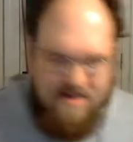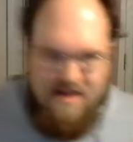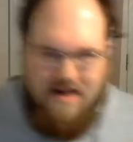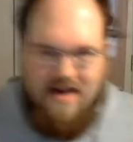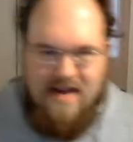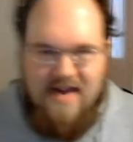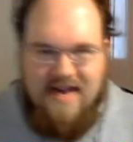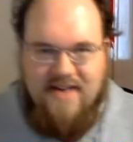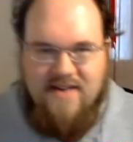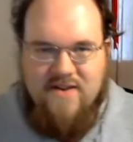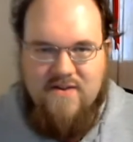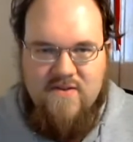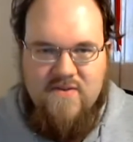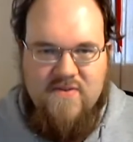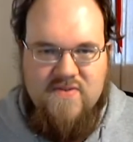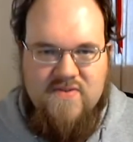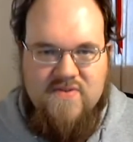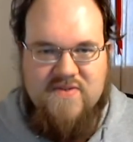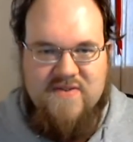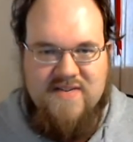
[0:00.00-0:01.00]
I know
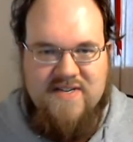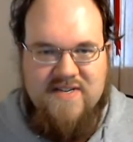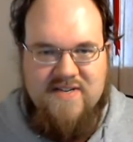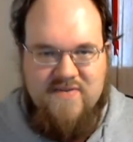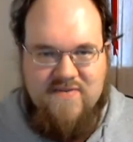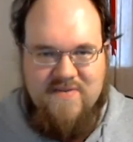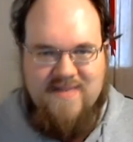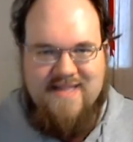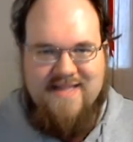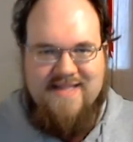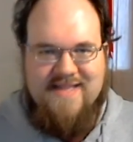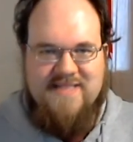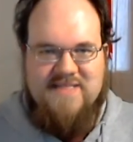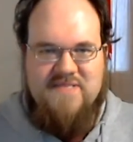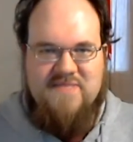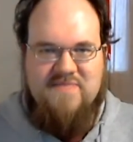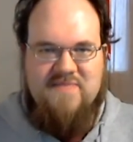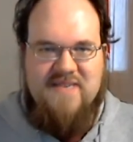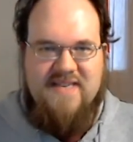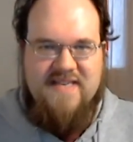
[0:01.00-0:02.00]
who's going to win
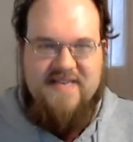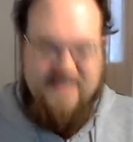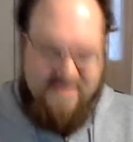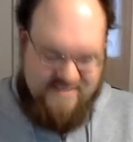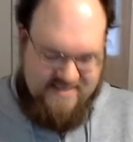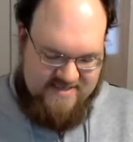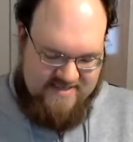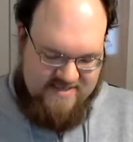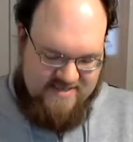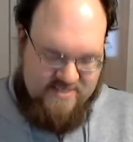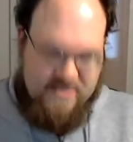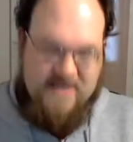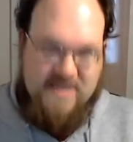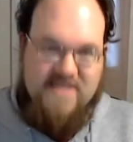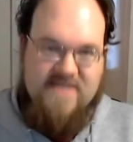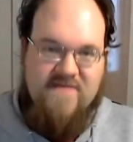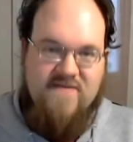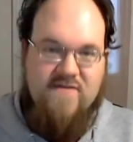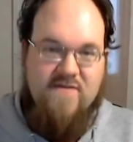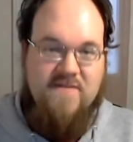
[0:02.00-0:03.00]
this because
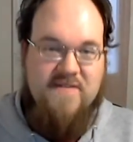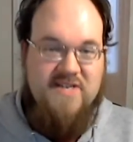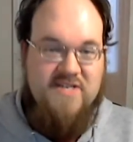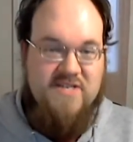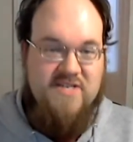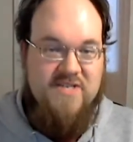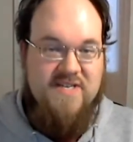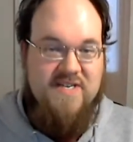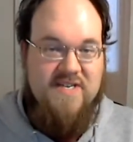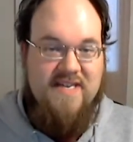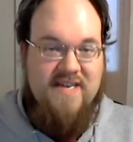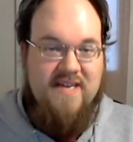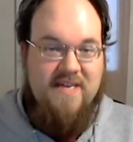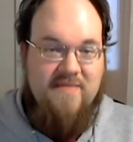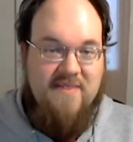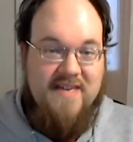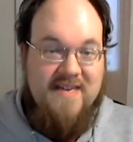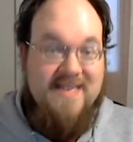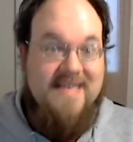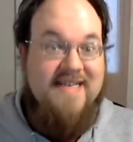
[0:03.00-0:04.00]
transforming
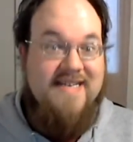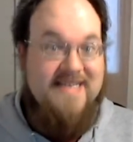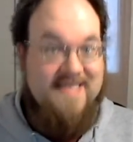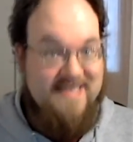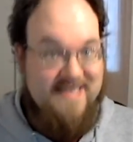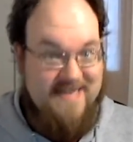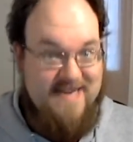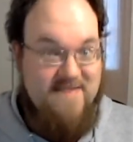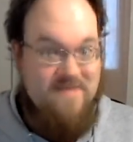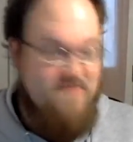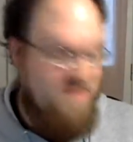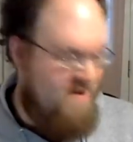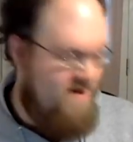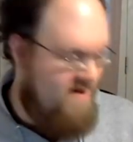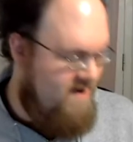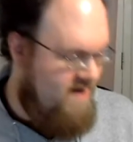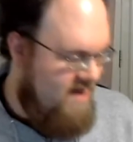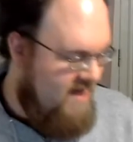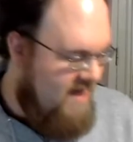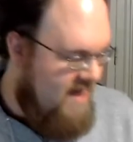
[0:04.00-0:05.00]
Junkheap is a
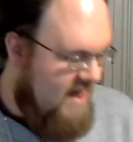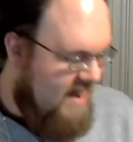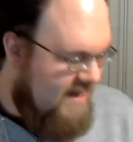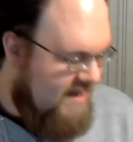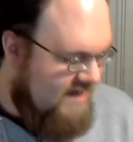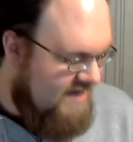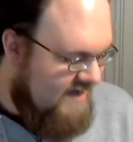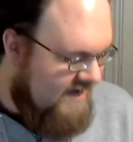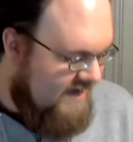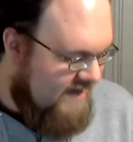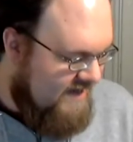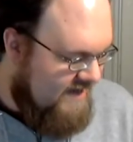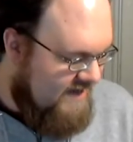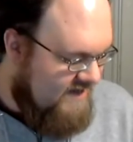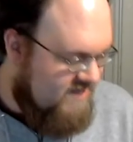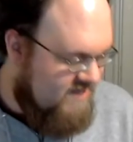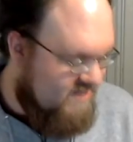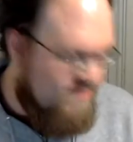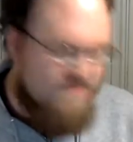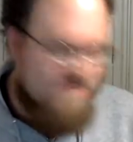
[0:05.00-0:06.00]
nightmare. And it's not the
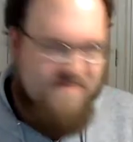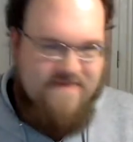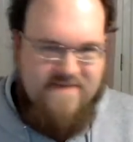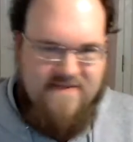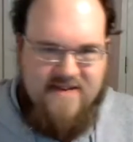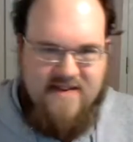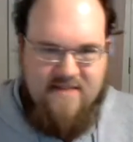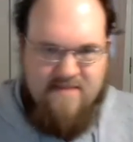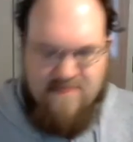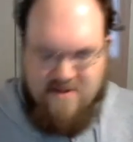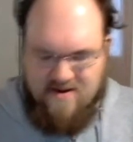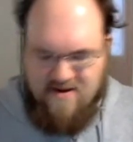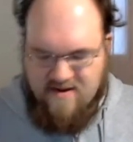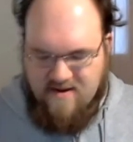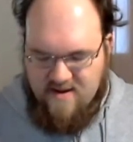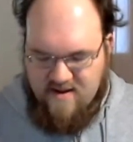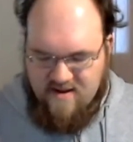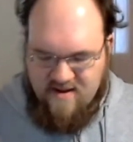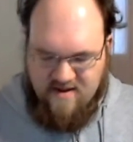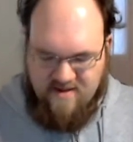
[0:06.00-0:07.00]
sort of nightmare
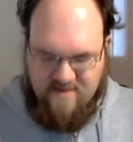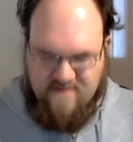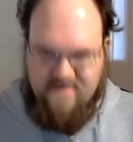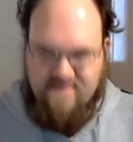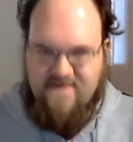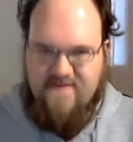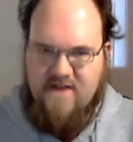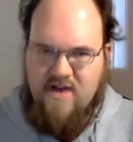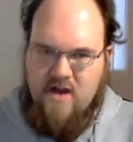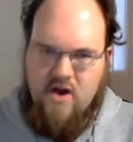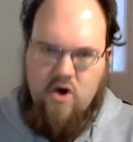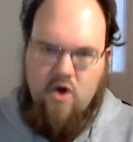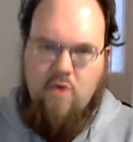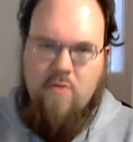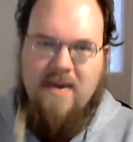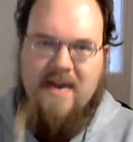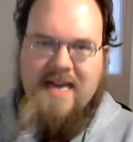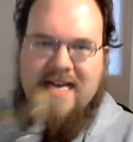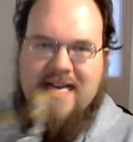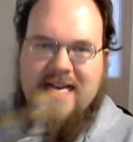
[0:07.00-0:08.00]
of, oh
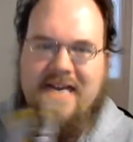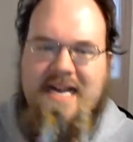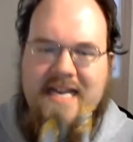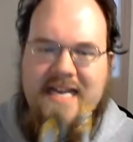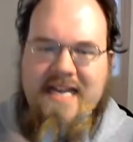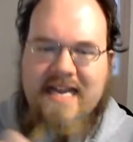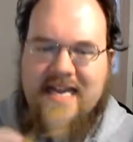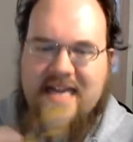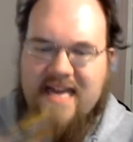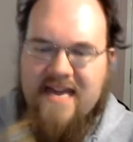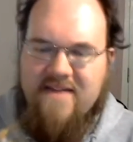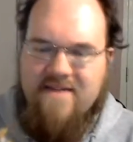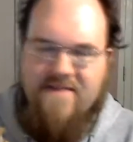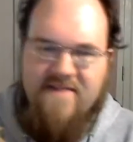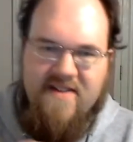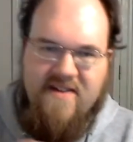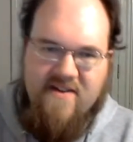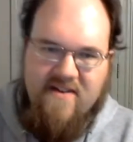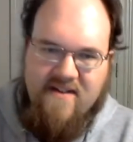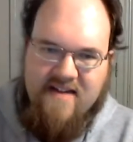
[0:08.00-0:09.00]
my god, I can't
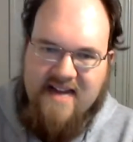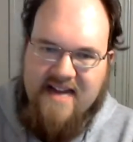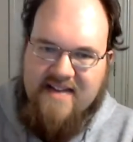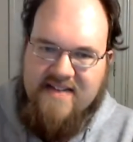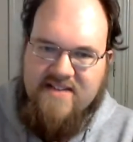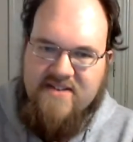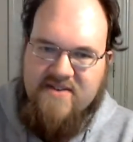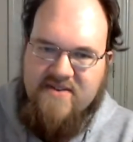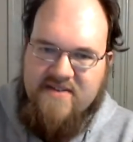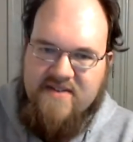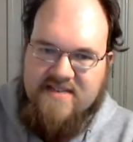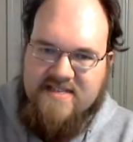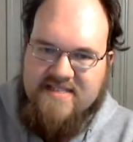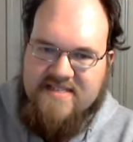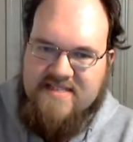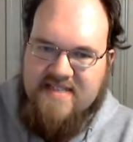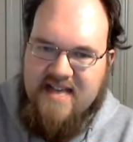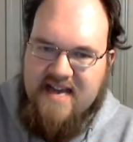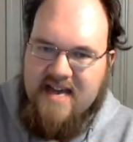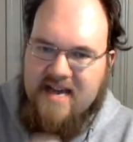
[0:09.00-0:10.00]
figure out how to do
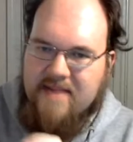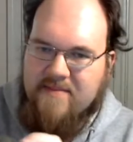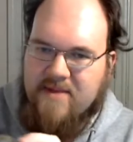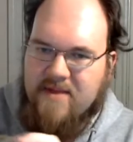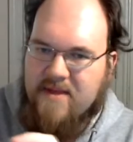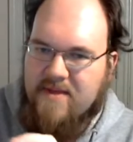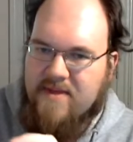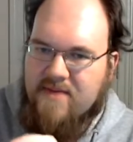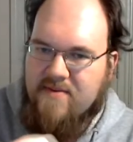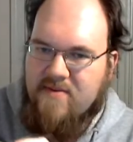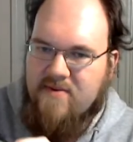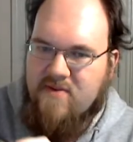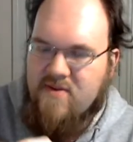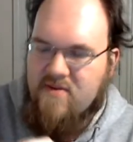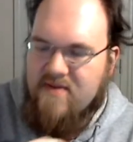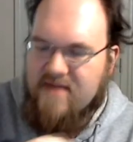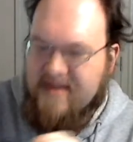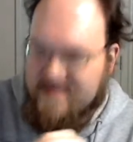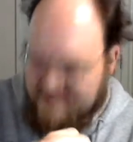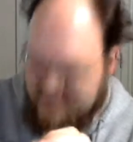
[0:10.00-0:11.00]
this, I'm going to throw
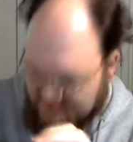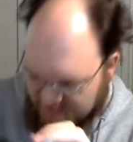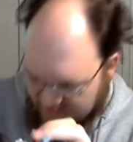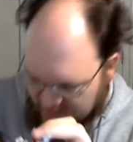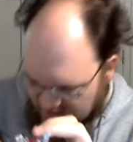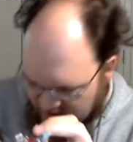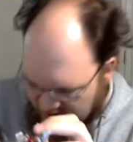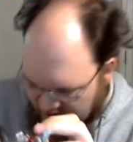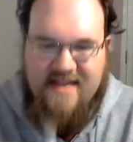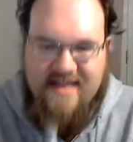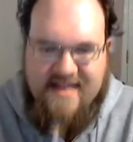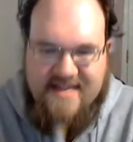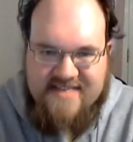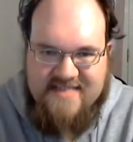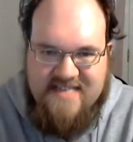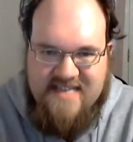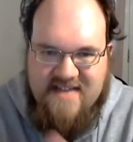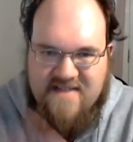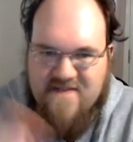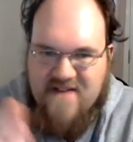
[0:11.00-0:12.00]
you against the wall.
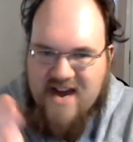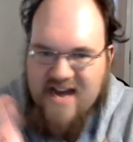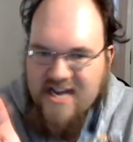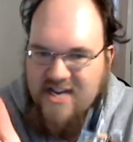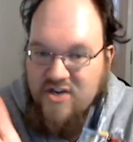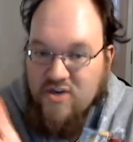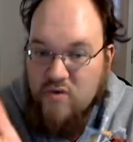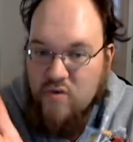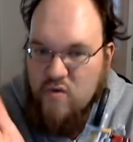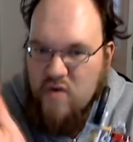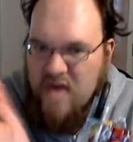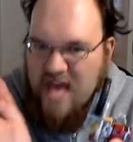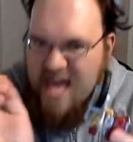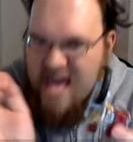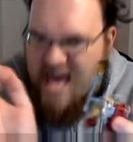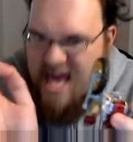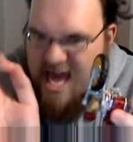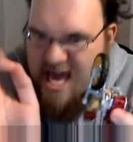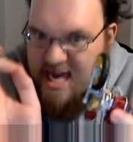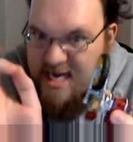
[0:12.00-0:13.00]
It's if I do
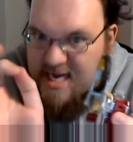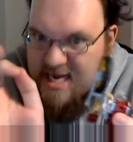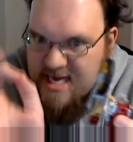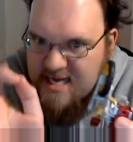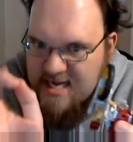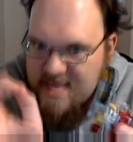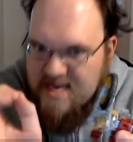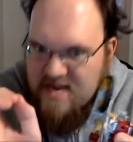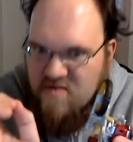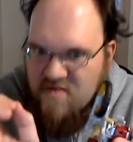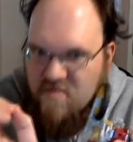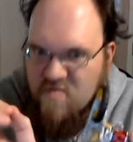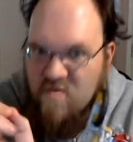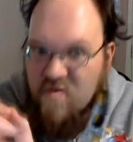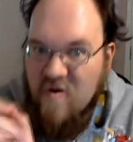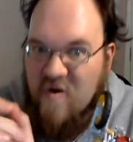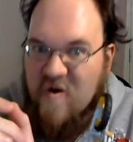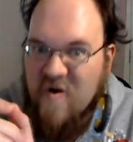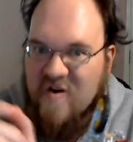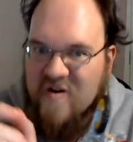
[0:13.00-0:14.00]
anything
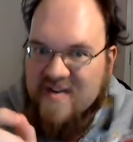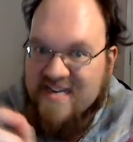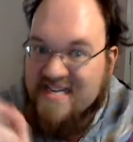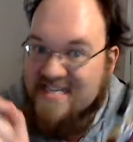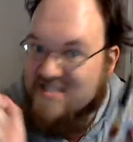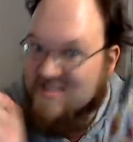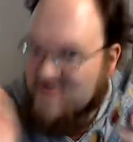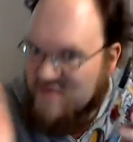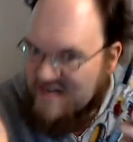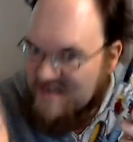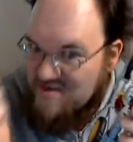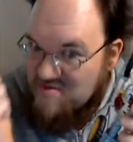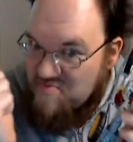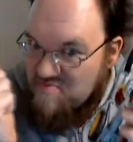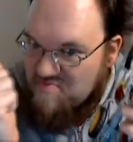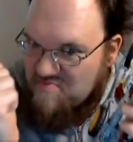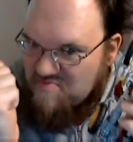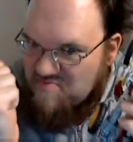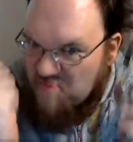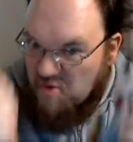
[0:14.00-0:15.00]
wrong, he's going to
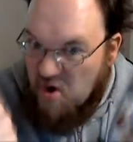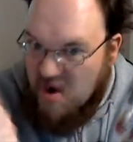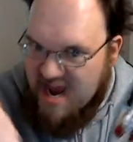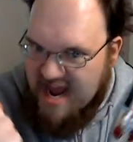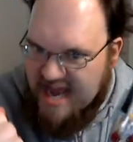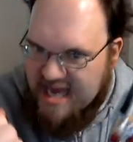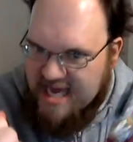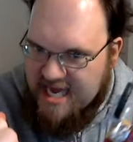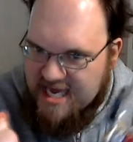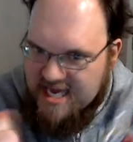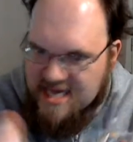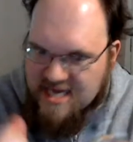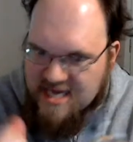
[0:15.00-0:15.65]
break.